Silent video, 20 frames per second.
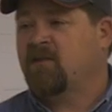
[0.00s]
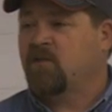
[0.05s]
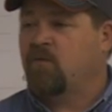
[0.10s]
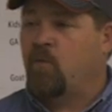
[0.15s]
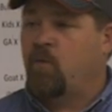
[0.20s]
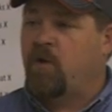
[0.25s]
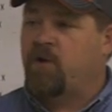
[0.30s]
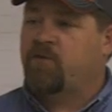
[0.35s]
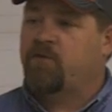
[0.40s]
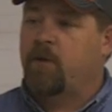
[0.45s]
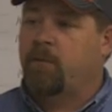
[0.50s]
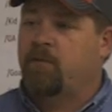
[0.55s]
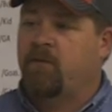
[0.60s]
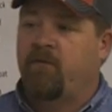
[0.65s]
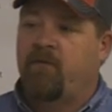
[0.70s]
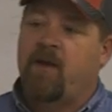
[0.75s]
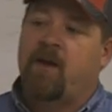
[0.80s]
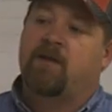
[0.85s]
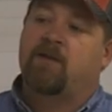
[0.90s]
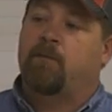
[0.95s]
is one trip to
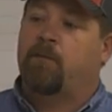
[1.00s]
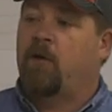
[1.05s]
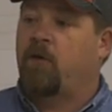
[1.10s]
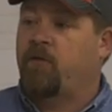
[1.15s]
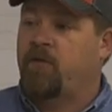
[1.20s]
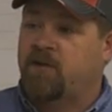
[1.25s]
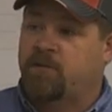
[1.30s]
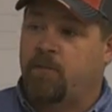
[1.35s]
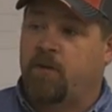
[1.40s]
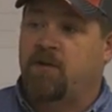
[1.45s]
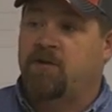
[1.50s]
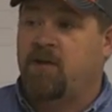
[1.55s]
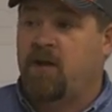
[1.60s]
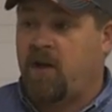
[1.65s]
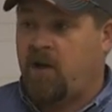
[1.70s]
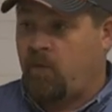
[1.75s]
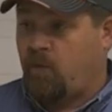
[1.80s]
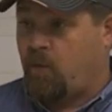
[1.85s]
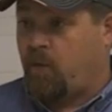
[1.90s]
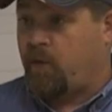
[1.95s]
vet to blow this budget
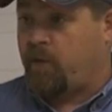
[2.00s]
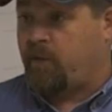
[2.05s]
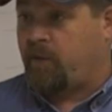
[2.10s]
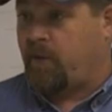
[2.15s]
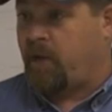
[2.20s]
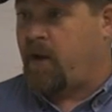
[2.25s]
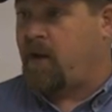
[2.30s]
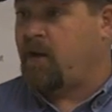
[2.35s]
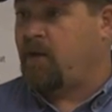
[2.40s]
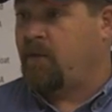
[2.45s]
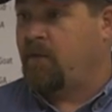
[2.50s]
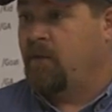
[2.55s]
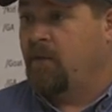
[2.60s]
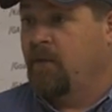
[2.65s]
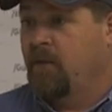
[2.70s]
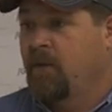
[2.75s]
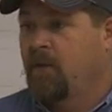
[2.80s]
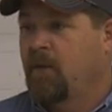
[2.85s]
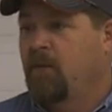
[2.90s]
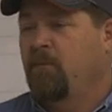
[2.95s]
out of the water, right?
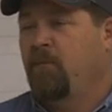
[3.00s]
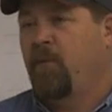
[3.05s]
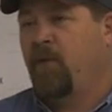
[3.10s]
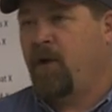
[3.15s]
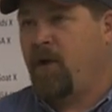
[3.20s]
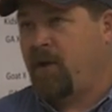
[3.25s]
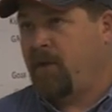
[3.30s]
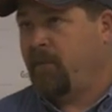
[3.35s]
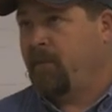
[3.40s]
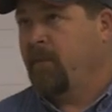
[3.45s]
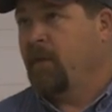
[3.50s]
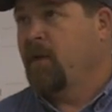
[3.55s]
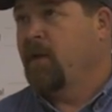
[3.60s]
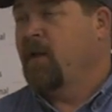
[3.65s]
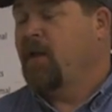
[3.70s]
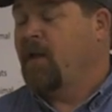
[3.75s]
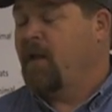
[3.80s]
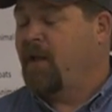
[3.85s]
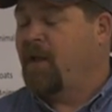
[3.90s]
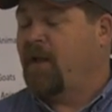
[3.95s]
But
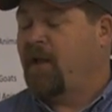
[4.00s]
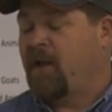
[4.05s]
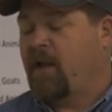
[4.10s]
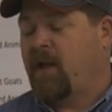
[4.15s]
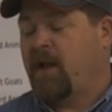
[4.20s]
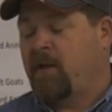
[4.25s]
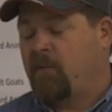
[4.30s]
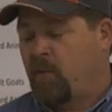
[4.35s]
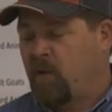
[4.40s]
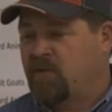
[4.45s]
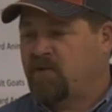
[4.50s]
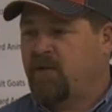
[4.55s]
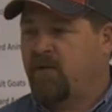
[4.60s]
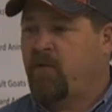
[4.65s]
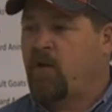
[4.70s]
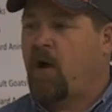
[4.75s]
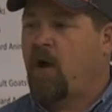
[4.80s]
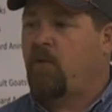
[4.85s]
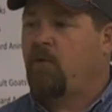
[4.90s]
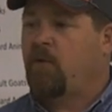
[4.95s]
most of
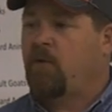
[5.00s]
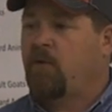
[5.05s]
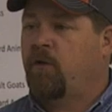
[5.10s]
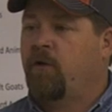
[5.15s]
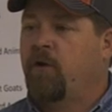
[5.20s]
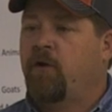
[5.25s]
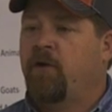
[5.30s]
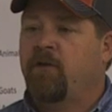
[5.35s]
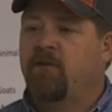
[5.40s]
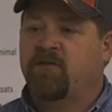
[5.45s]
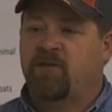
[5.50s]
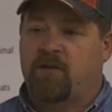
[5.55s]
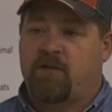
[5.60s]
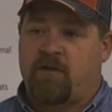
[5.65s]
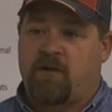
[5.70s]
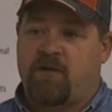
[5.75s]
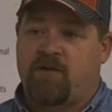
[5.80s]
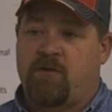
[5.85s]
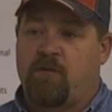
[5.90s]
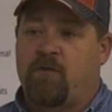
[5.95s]
y'all will learn that
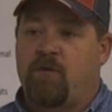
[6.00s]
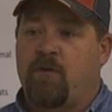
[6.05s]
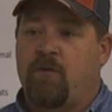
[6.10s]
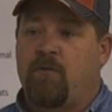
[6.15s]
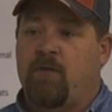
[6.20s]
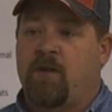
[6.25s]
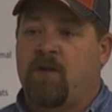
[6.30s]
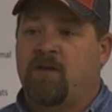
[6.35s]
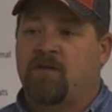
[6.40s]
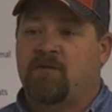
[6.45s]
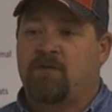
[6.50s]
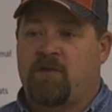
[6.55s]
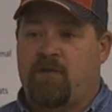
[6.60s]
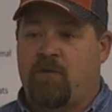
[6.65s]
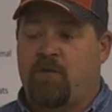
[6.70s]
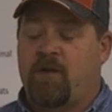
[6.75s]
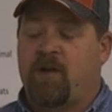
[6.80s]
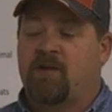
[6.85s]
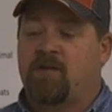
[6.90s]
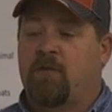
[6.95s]
as you do this,
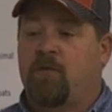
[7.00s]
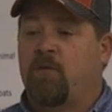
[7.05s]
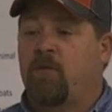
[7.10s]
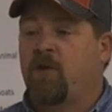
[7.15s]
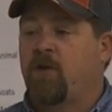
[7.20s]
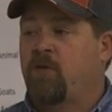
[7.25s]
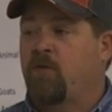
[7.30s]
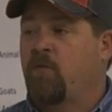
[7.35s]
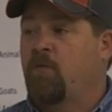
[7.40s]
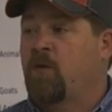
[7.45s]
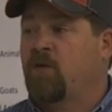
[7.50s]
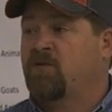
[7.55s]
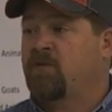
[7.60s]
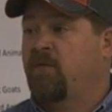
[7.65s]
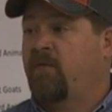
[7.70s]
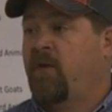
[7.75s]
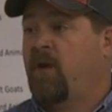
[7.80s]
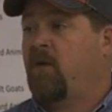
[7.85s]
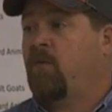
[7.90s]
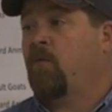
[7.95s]
you'll get to go where you do most of
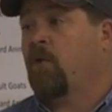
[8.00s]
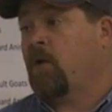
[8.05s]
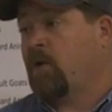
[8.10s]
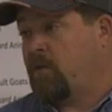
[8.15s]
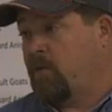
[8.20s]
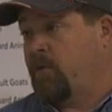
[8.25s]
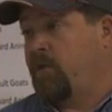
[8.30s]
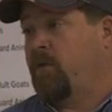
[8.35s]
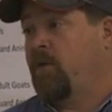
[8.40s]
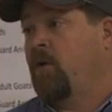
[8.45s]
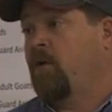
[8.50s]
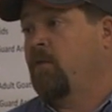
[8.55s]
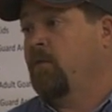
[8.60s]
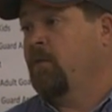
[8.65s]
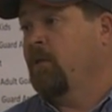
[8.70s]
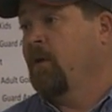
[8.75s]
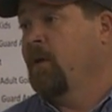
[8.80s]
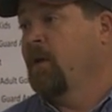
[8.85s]
the vet work on your own.